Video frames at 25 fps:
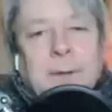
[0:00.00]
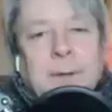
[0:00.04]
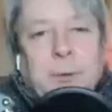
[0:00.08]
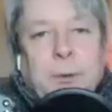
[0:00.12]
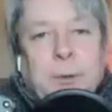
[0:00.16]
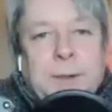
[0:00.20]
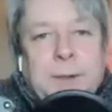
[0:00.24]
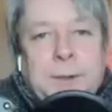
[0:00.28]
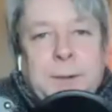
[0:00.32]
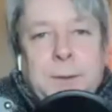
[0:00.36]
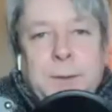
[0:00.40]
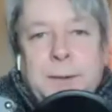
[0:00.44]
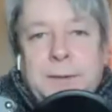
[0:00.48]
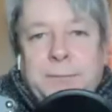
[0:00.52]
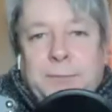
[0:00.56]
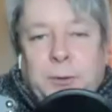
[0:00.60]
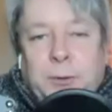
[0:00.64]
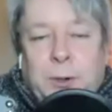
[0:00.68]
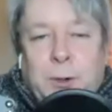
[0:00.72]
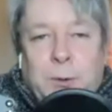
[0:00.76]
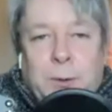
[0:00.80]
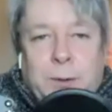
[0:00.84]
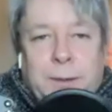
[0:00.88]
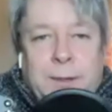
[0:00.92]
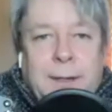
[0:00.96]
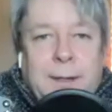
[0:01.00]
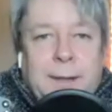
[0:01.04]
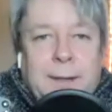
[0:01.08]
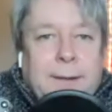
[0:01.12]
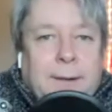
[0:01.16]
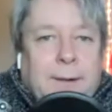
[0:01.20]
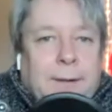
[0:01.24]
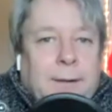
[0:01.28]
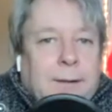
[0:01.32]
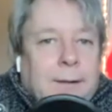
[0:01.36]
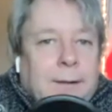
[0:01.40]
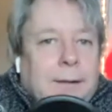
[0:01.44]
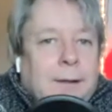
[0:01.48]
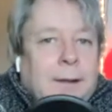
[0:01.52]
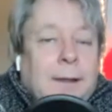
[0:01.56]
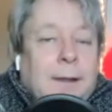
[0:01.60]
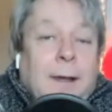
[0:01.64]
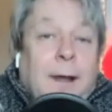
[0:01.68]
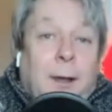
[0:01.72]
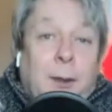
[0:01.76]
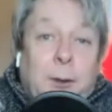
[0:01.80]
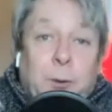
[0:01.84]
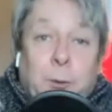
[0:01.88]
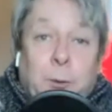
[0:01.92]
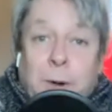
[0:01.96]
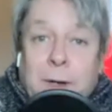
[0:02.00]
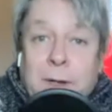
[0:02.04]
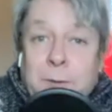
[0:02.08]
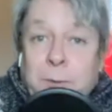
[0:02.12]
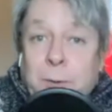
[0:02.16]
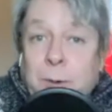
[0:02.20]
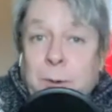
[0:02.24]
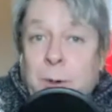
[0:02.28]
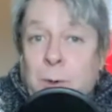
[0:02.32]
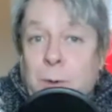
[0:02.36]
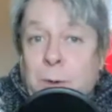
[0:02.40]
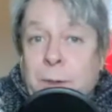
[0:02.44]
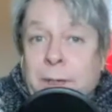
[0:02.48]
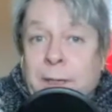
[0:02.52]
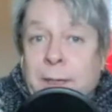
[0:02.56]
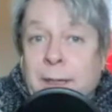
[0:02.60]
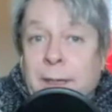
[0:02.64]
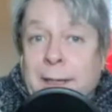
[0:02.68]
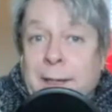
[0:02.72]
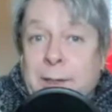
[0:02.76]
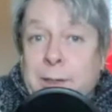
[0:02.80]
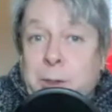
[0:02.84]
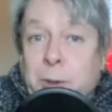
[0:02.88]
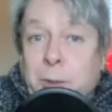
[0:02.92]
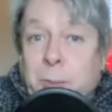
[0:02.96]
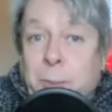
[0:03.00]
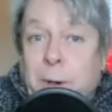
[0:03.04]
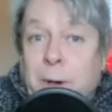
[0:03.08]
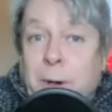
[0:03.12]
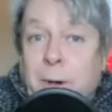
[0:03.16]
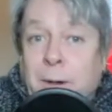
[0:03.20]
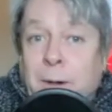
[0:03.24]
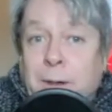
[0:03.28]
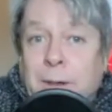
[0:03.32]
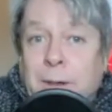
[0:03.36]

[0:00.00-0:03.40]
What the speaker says: pretty soon if we're going down there. Otherwise, we're going to Glacier Park.